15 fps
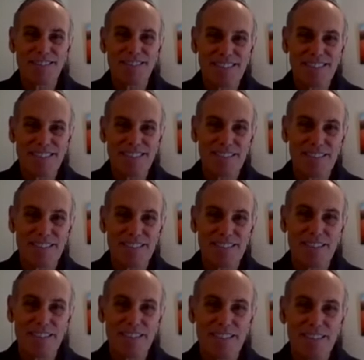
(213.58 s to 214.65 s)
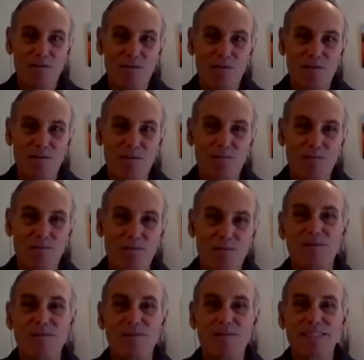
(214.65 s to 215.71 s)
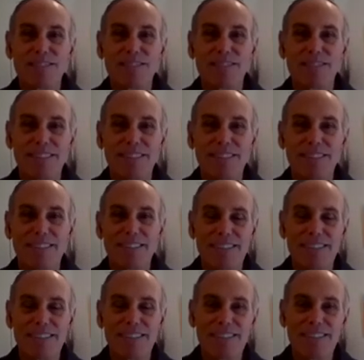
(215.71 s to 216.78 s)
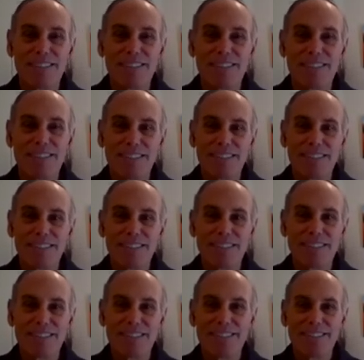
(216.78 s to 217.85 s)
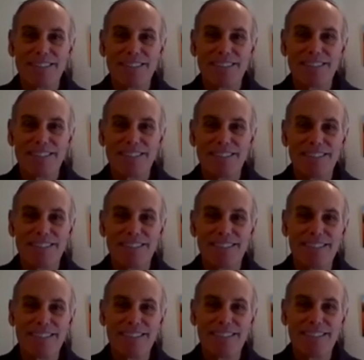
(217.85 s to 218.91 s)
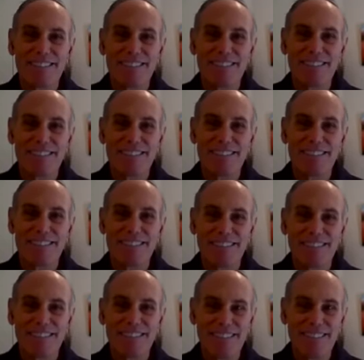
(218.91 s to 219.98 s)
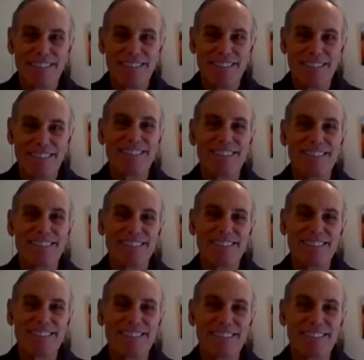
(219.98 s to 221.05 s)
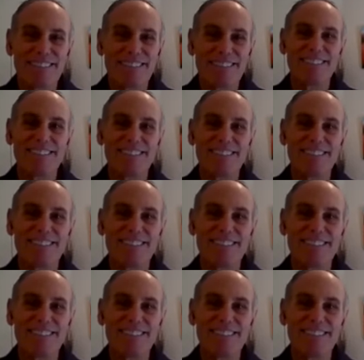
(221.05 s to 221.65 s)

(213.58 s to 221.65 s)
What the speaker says: (not speaking)